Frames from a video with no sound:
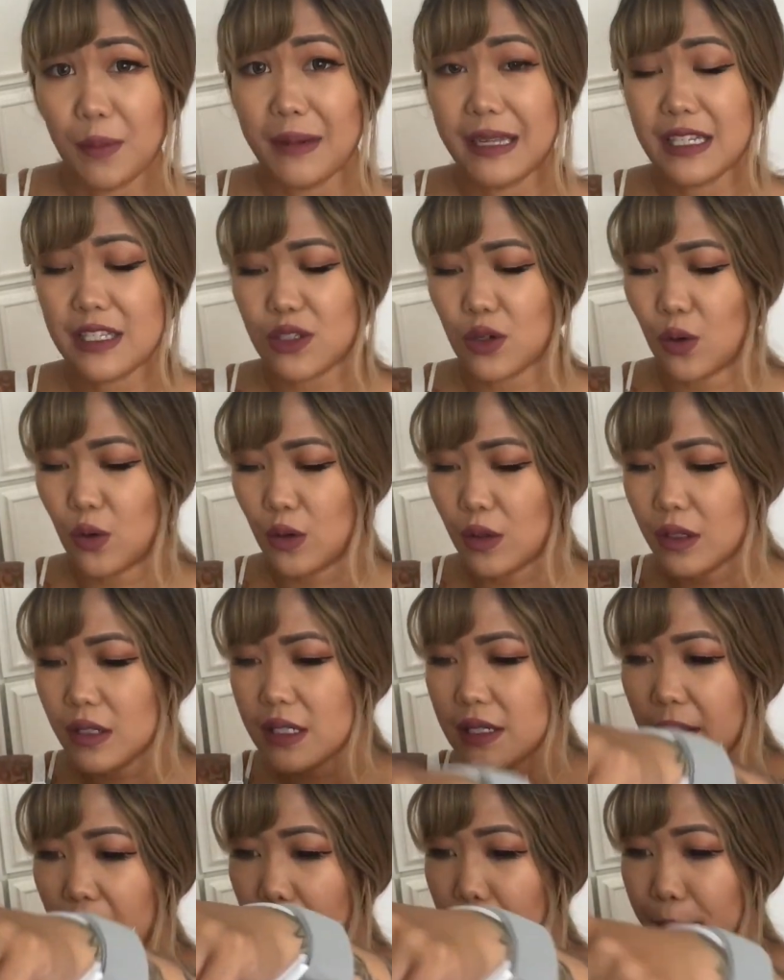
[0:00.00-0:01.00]
months old,
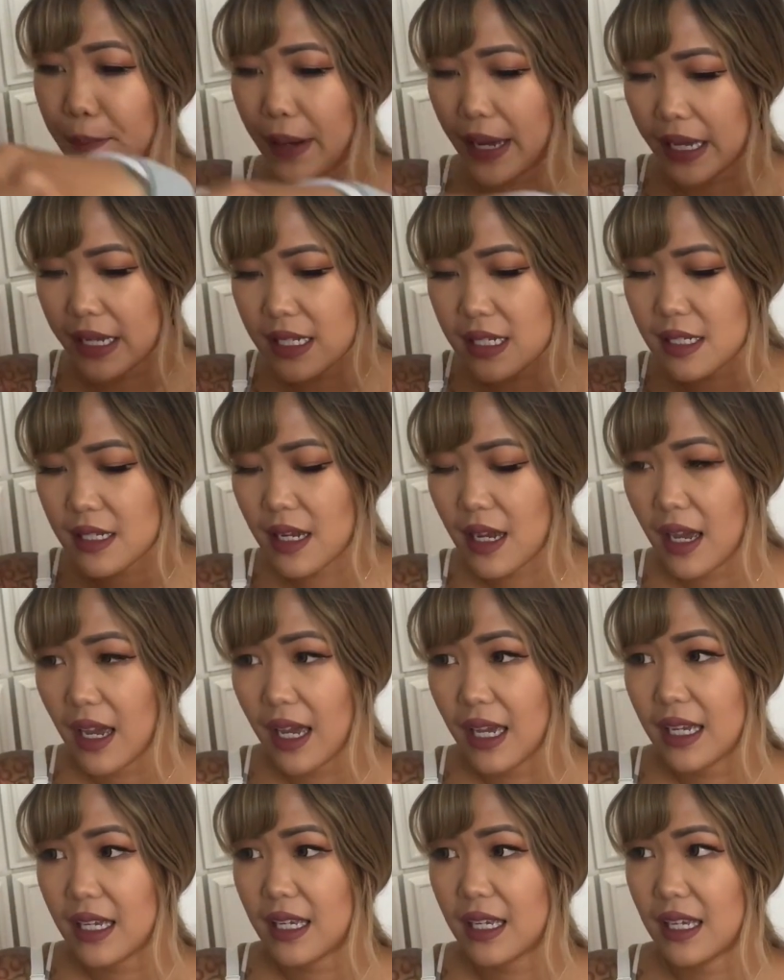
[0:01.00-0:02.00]
but
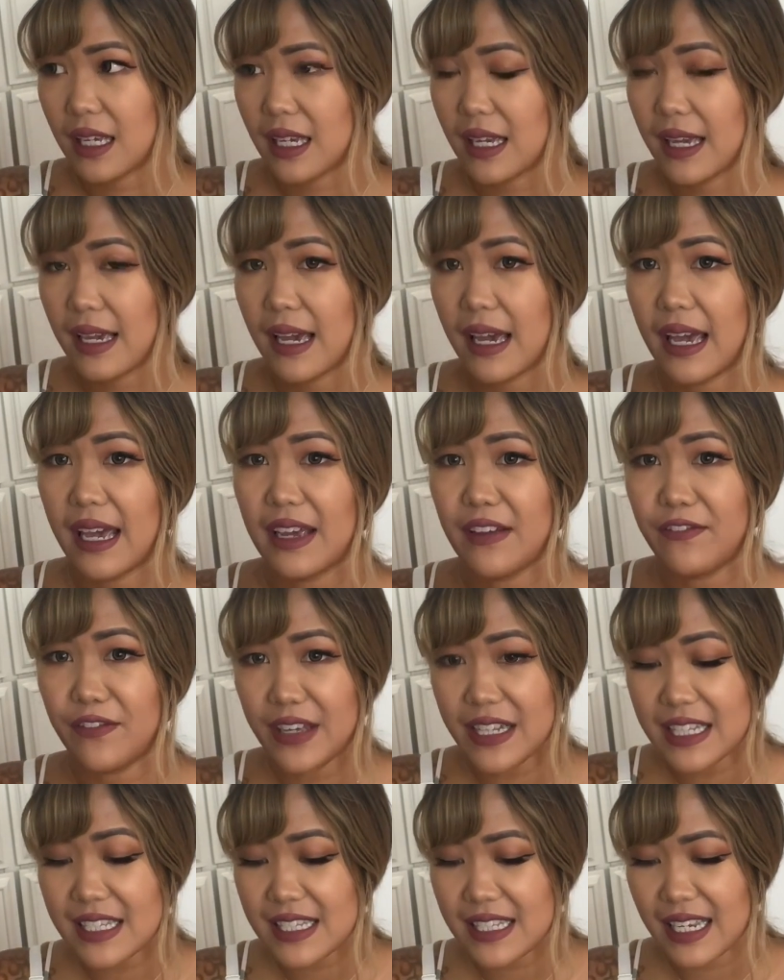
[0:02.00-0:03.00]
he
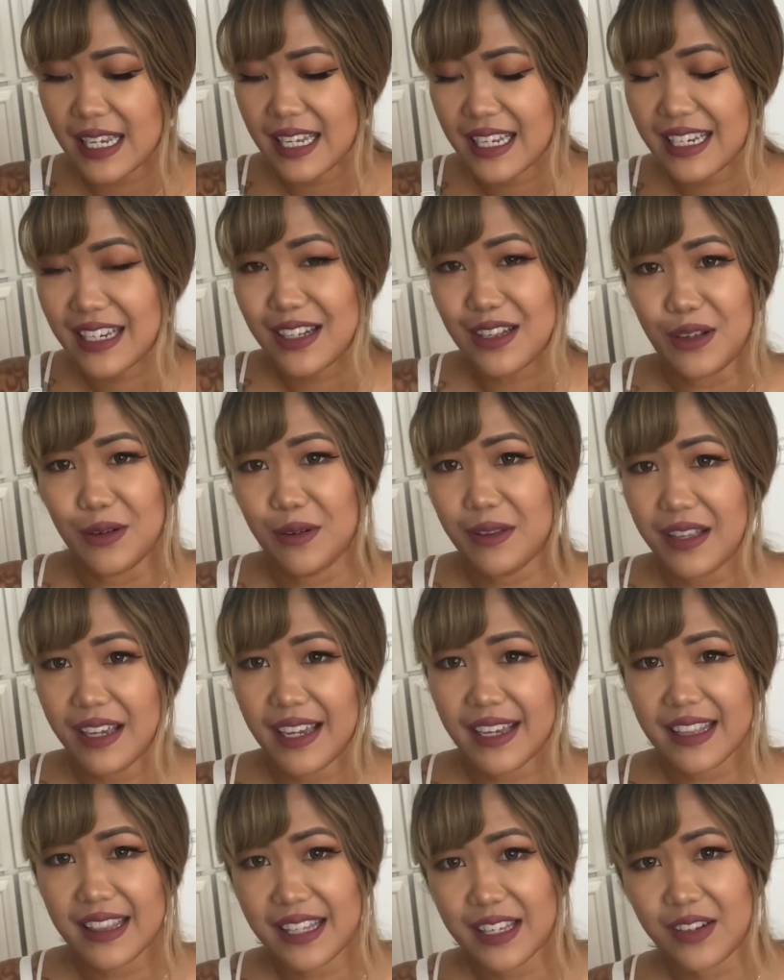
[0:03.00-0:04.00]
fits in
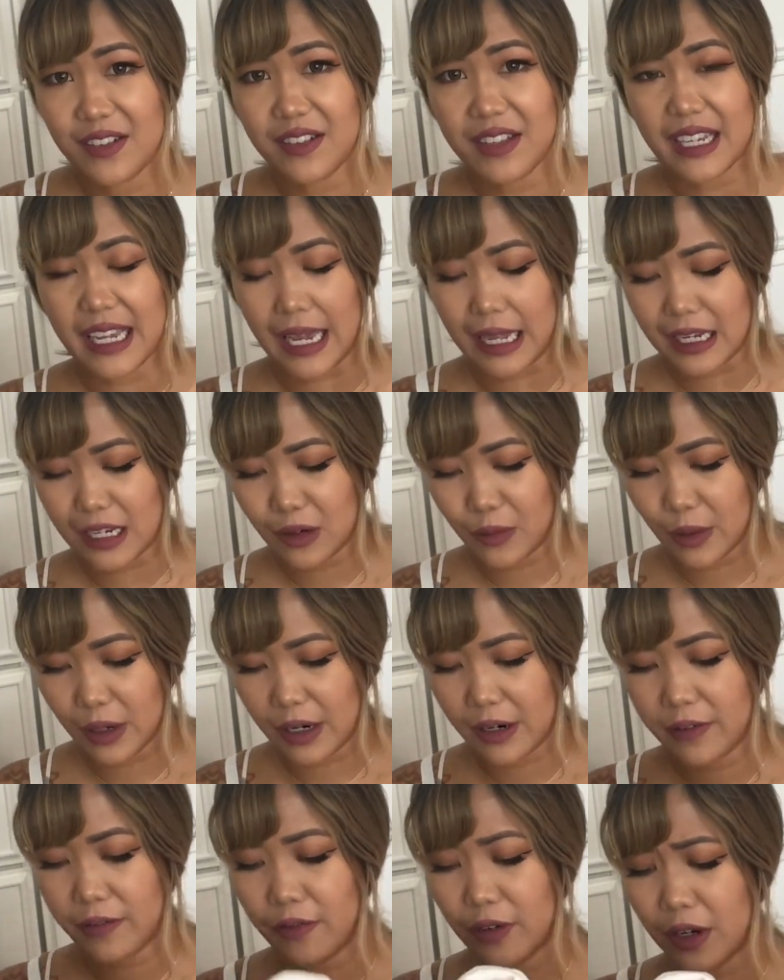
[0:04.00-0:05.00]
clothing literally
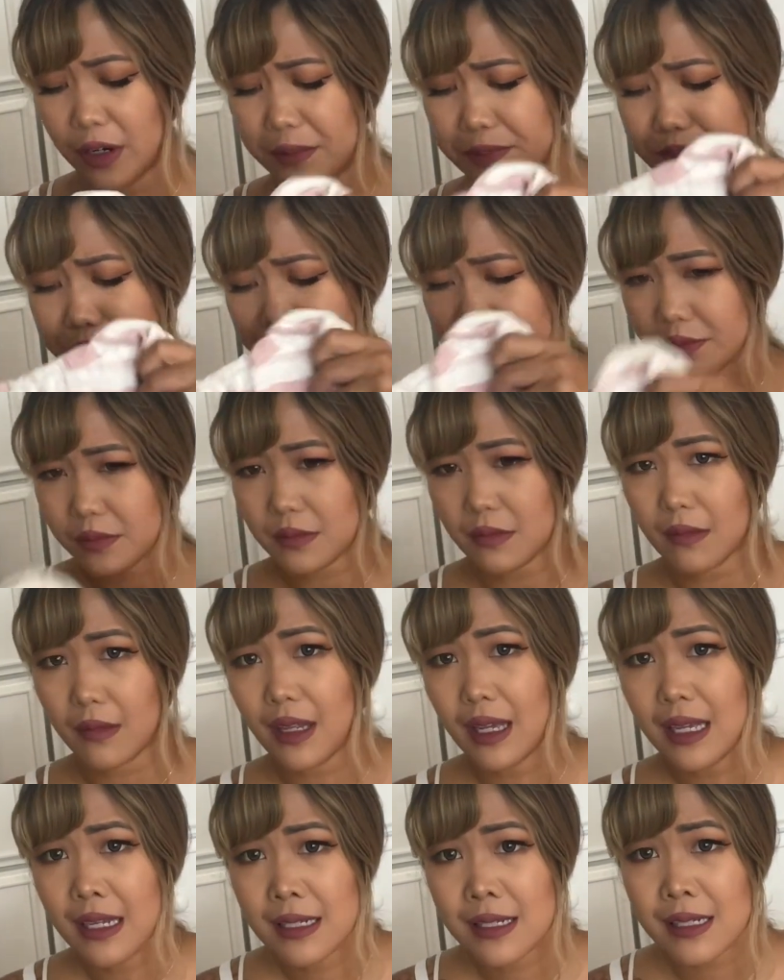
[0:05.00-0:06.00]
anywhere from
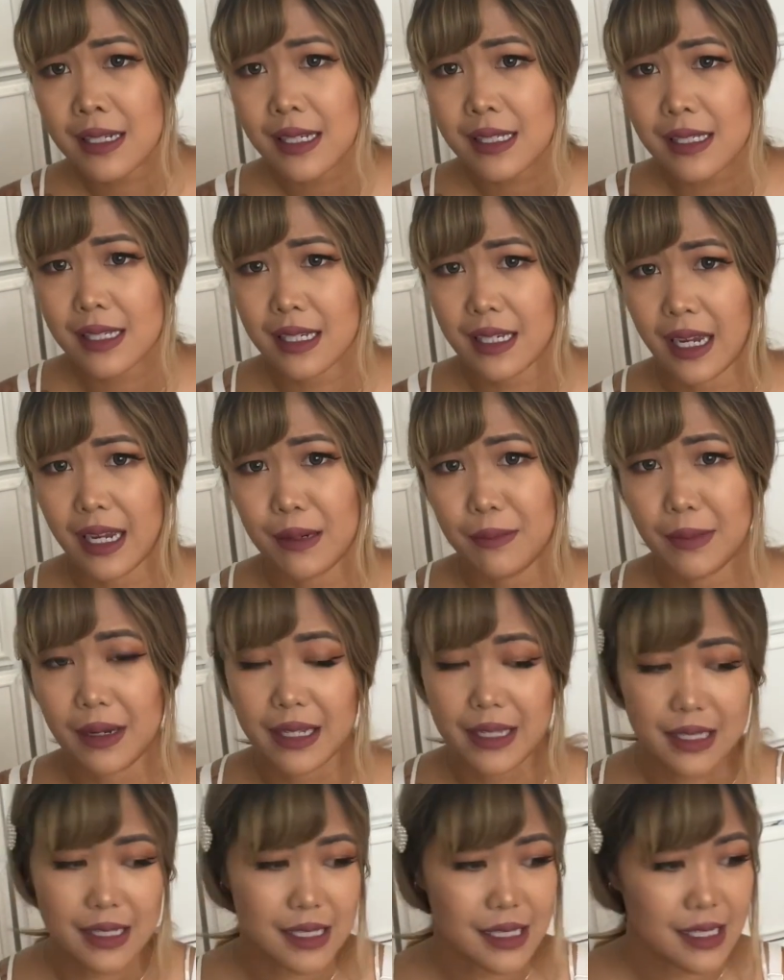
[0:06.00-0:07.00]
6 to 9
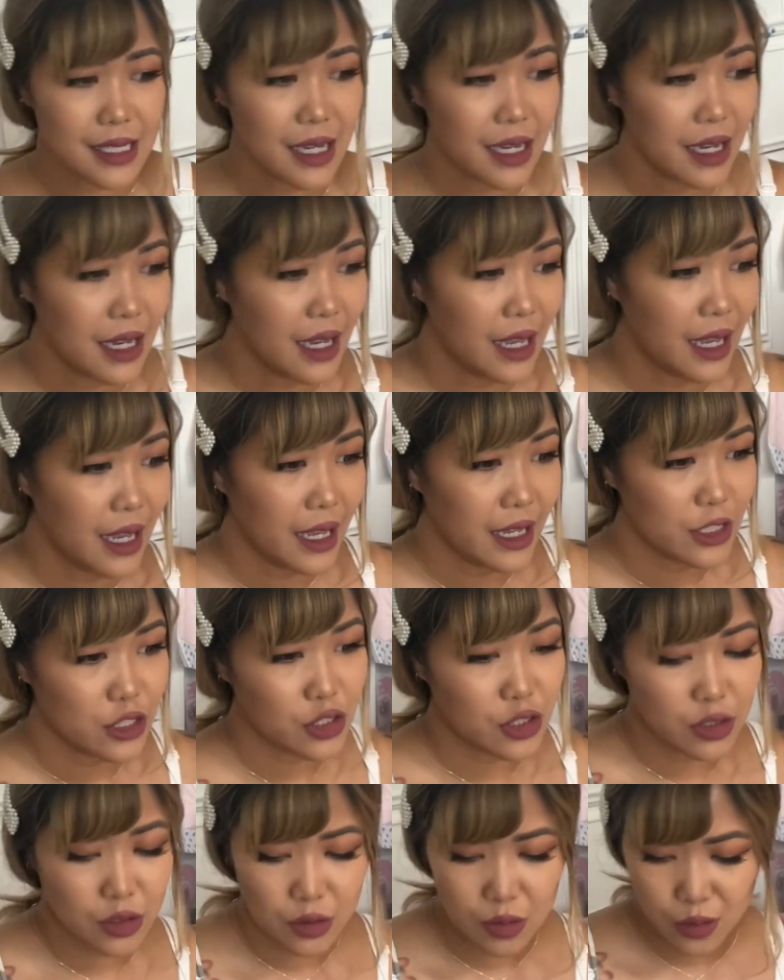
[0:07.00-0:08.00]
months
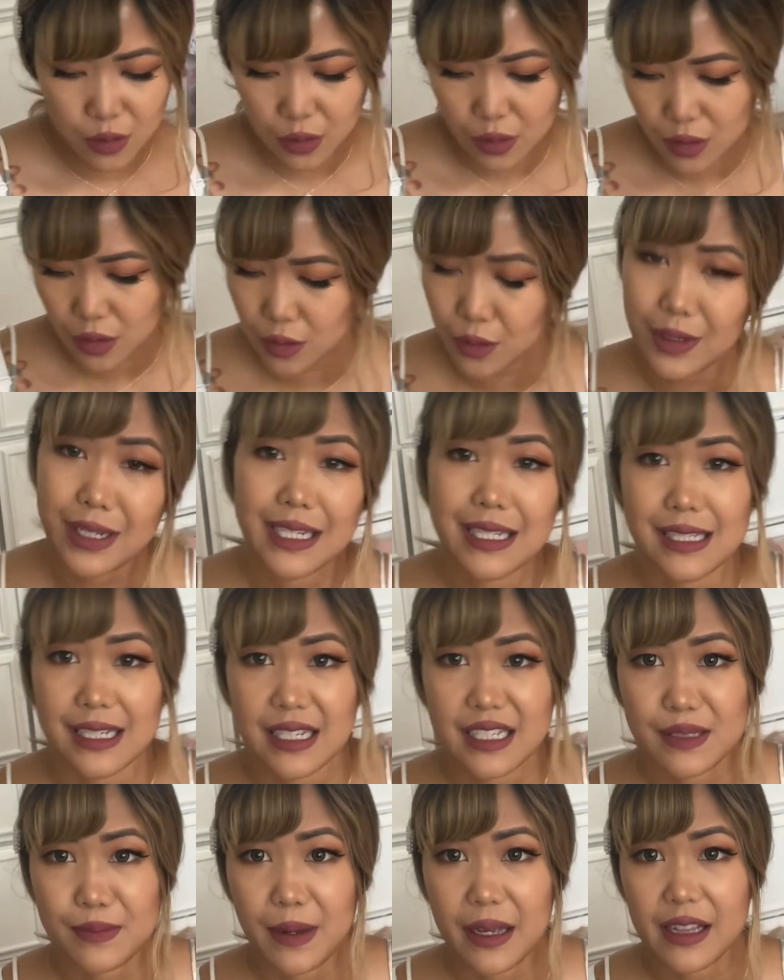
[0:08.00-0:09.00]
to 3 to
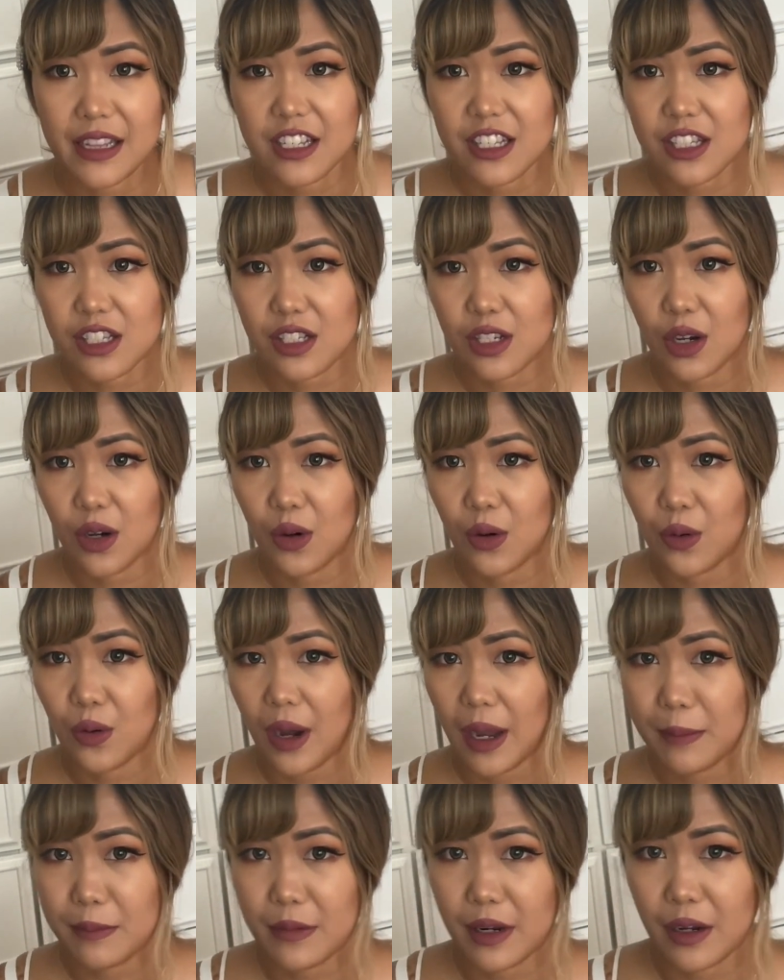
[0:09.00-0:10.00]
6 months. So
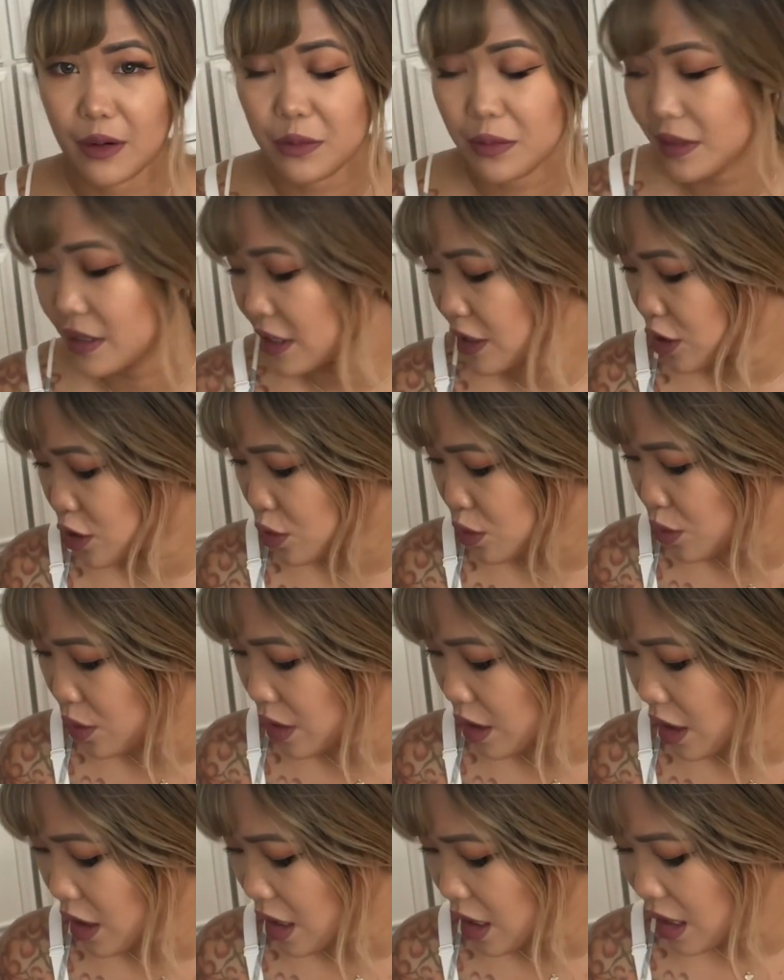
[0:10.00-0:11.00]
I'm not really
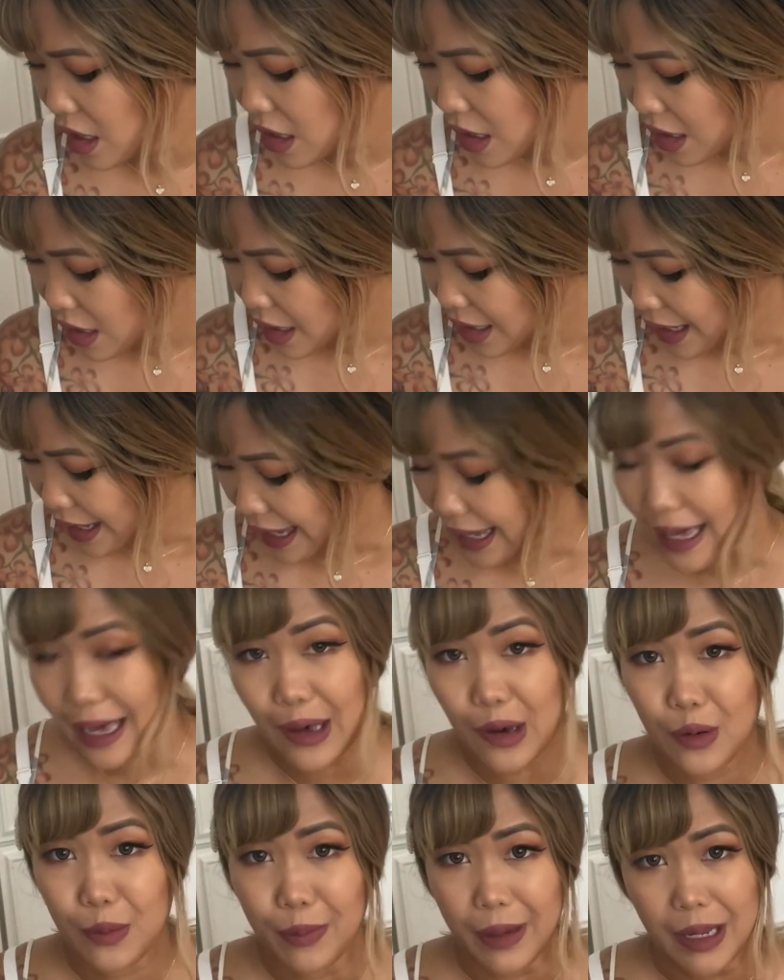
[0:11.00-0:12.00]
sure
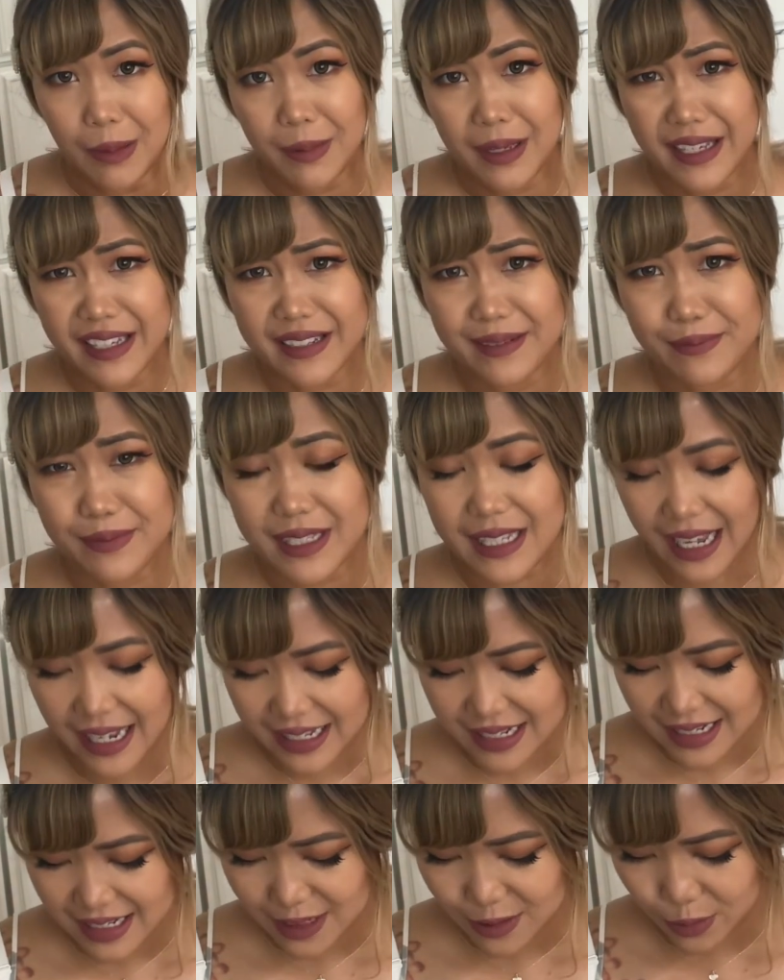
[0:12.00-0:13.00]
how baby
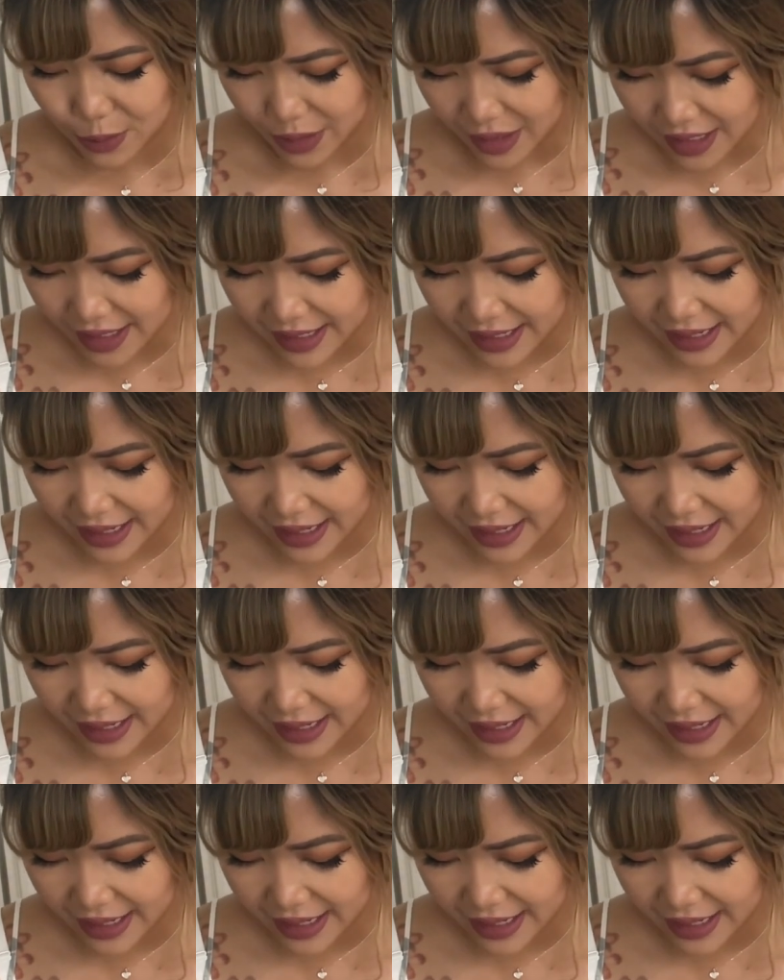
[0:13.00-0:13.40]
sizes work.